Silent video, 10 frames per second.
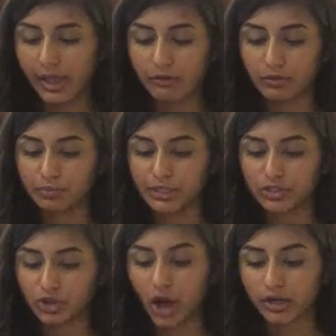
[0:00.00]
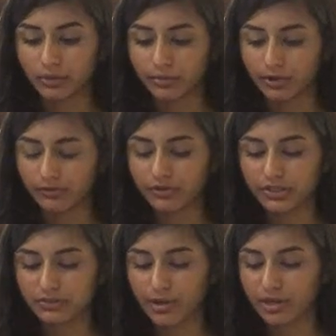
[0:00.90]
It would be dishonorable, for
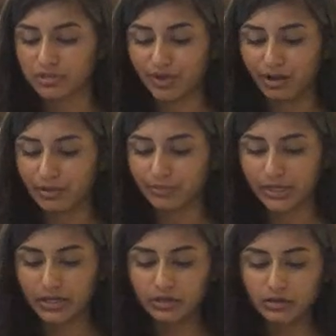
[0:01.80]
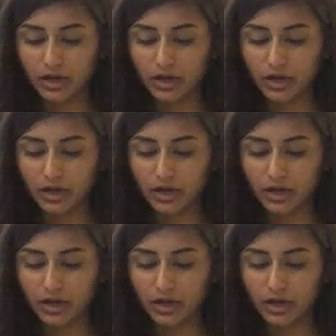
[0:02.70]
his marriage vow had been,